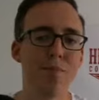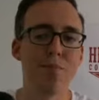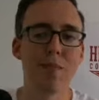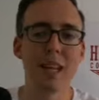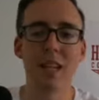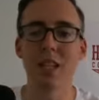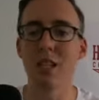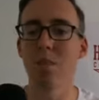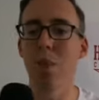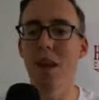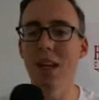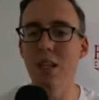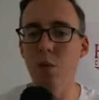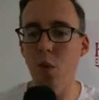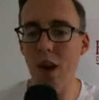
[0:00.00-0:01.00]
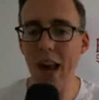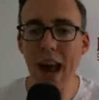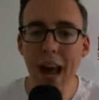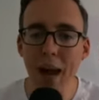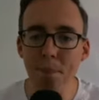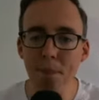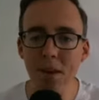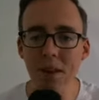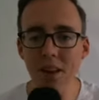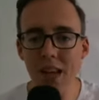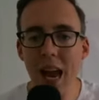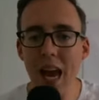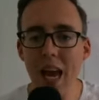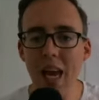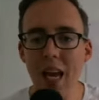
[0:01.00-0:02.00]
explains what happened in the
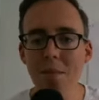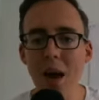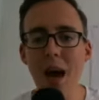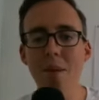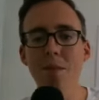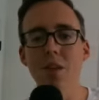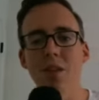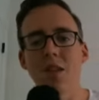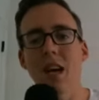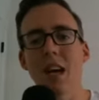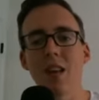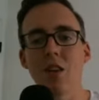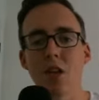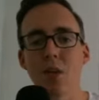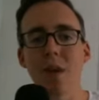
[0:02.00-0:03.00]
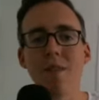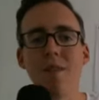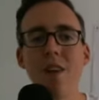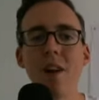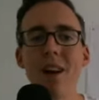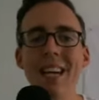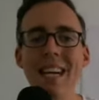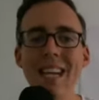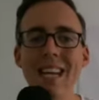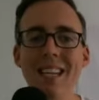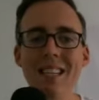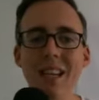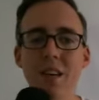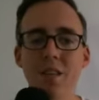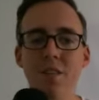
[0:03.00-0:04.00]
game. I'm just saying it should be very easy
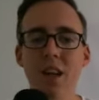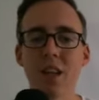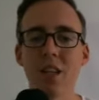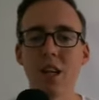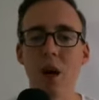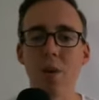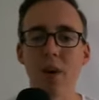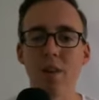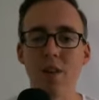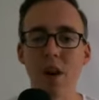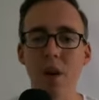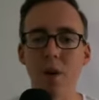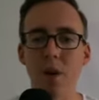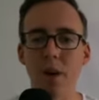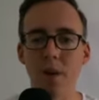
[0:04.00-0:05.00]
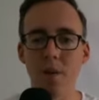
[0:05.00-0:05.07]
to fix going forward.